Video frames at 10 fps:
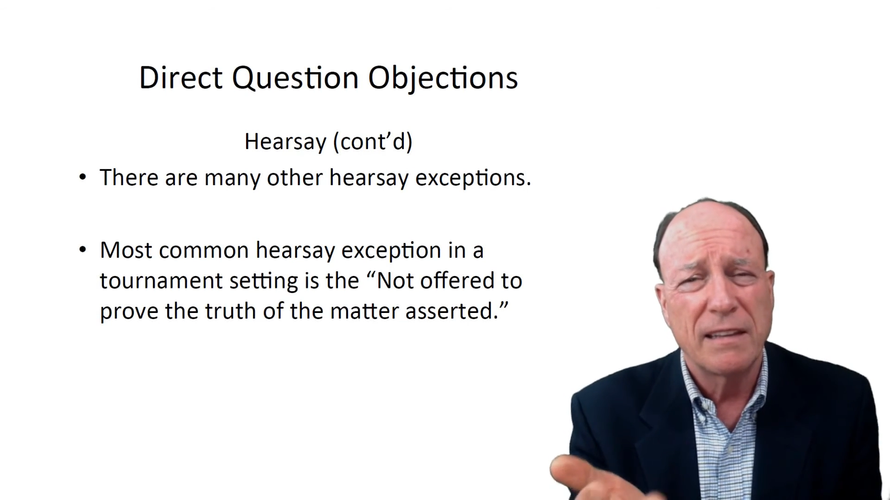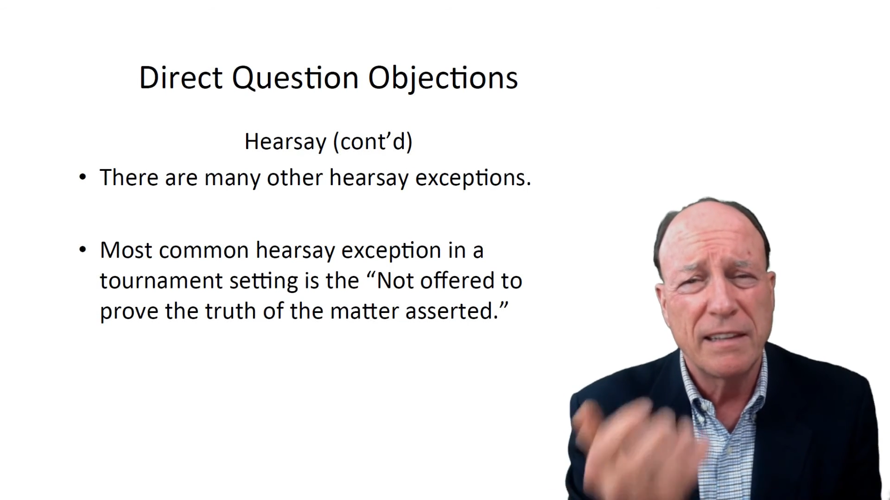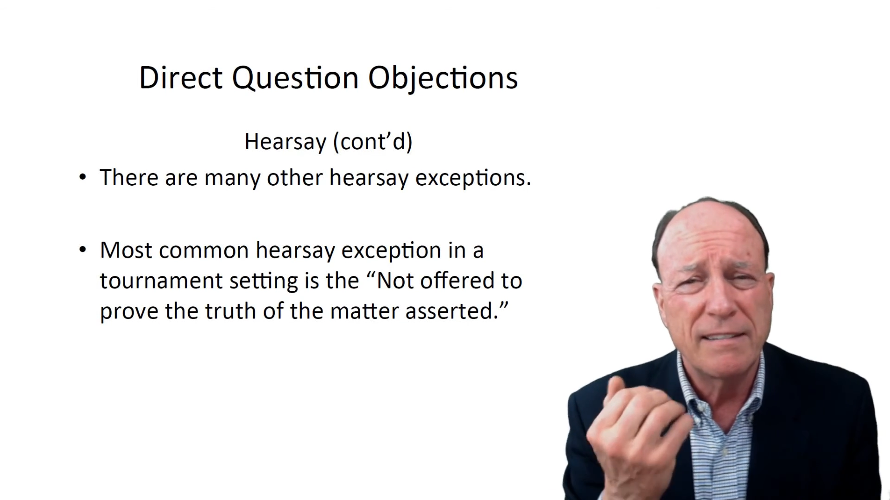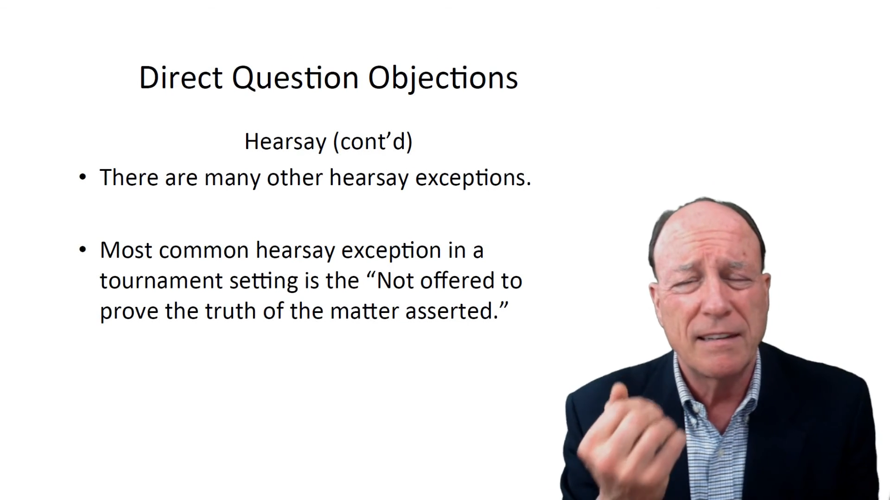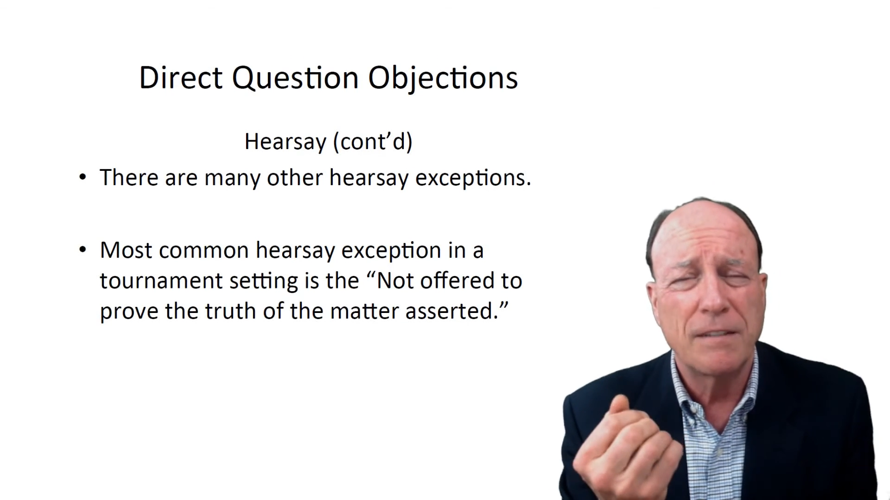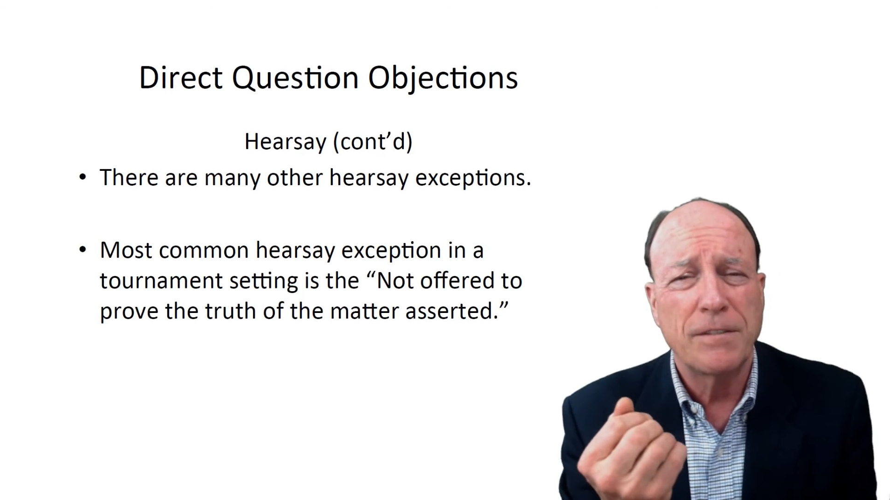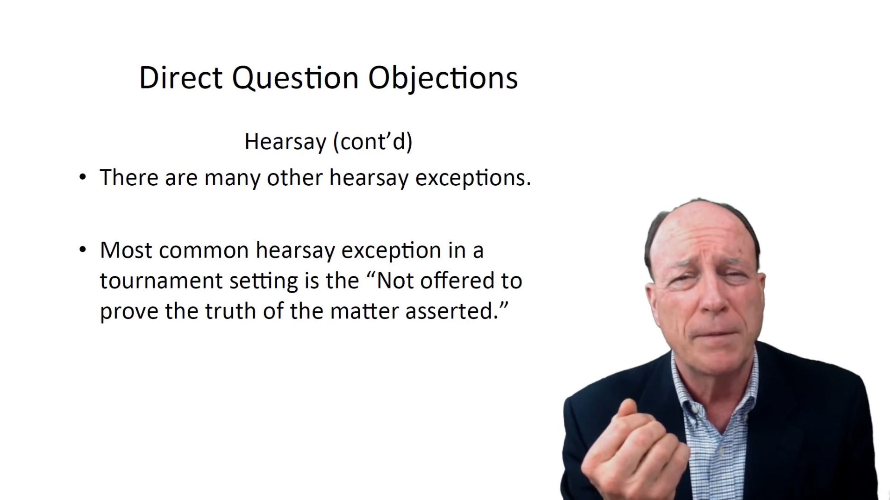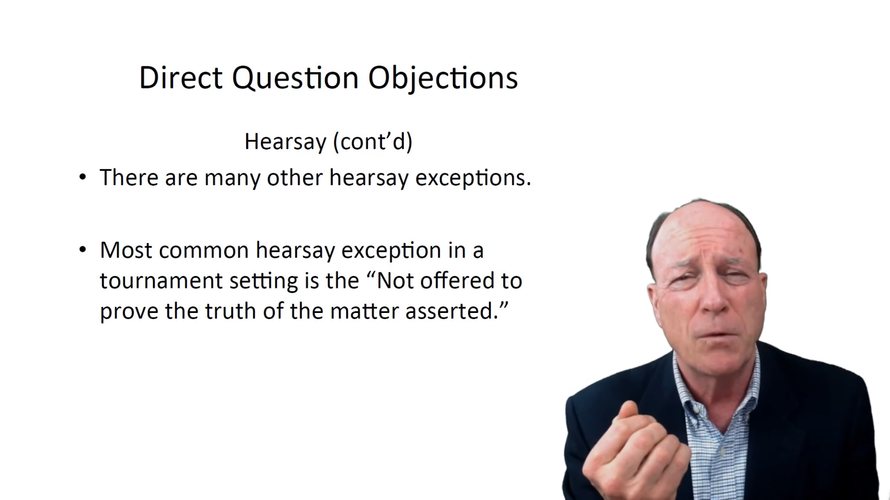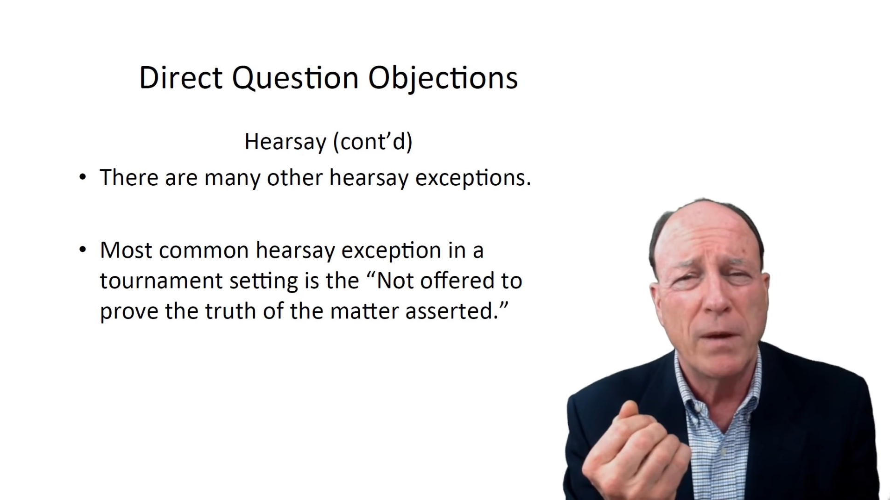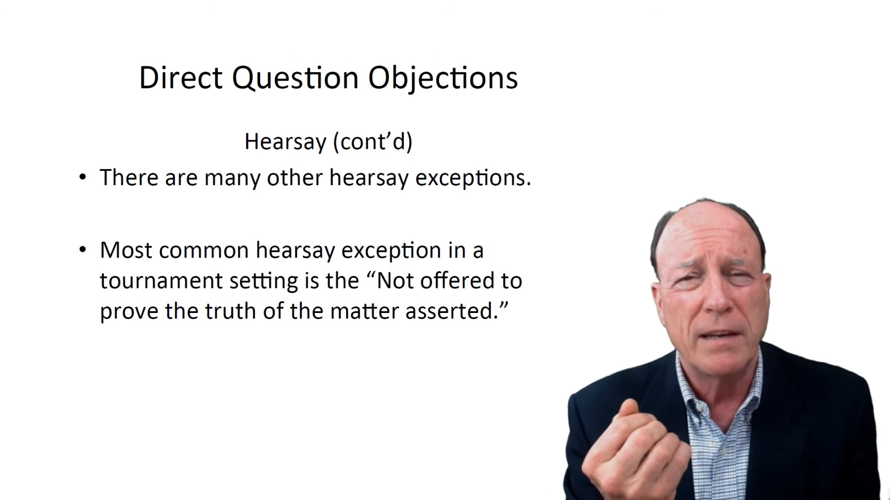elicited
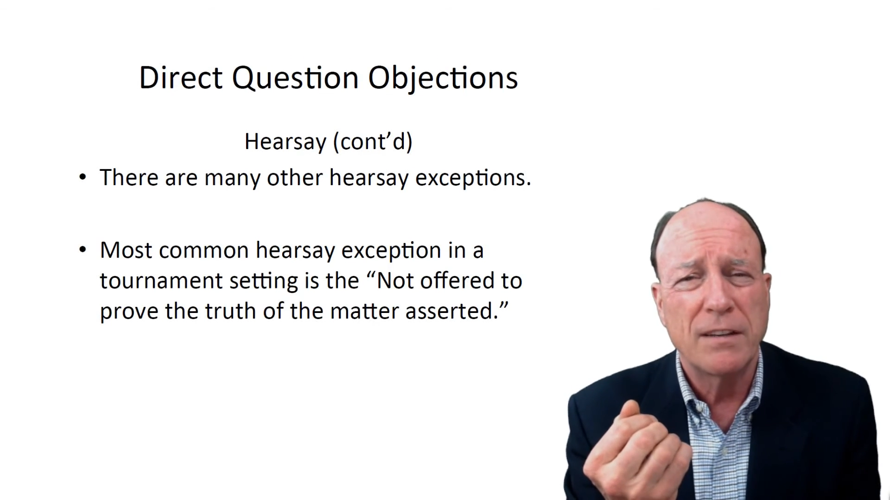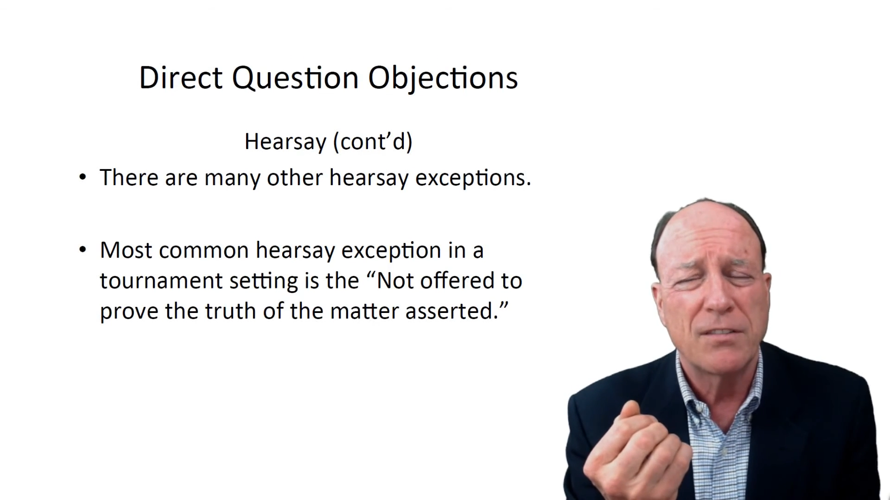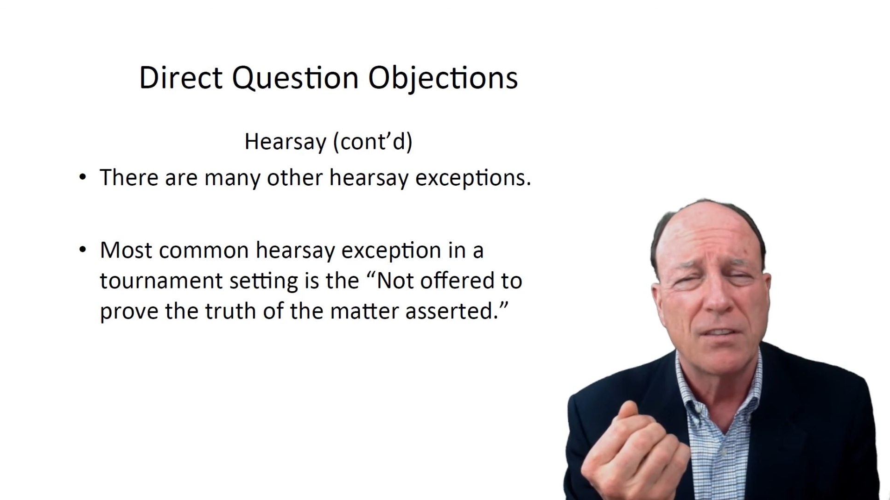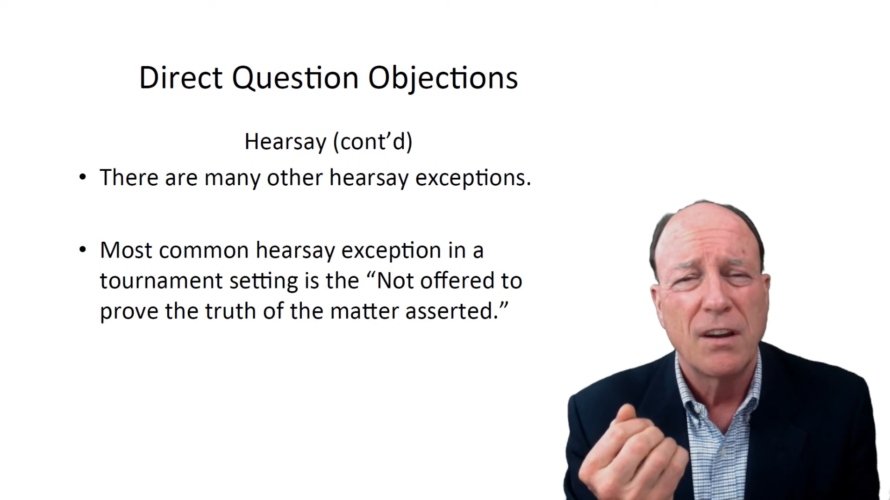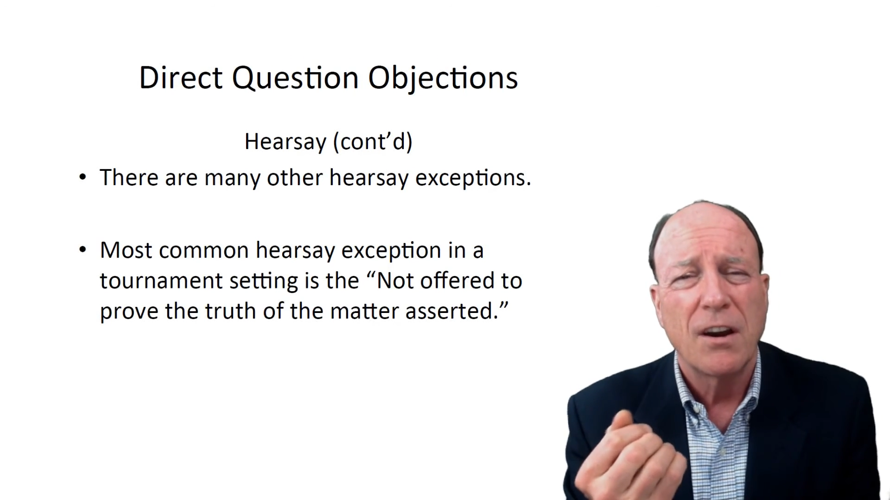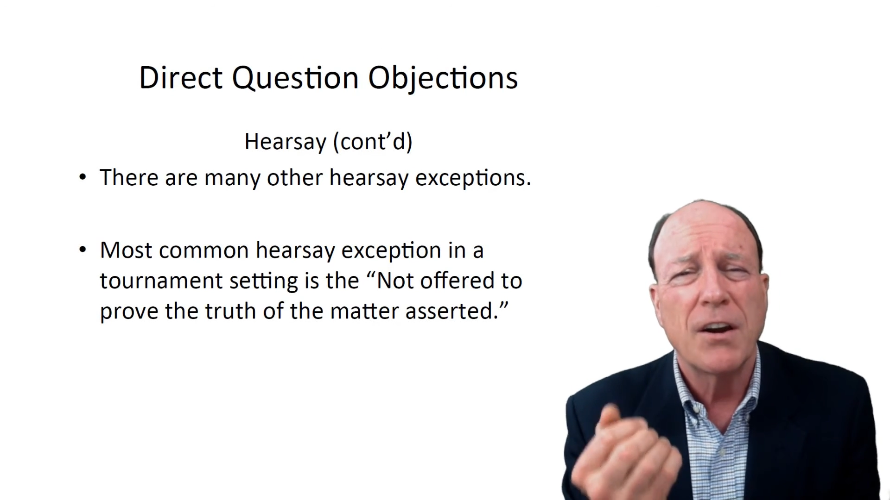from the witness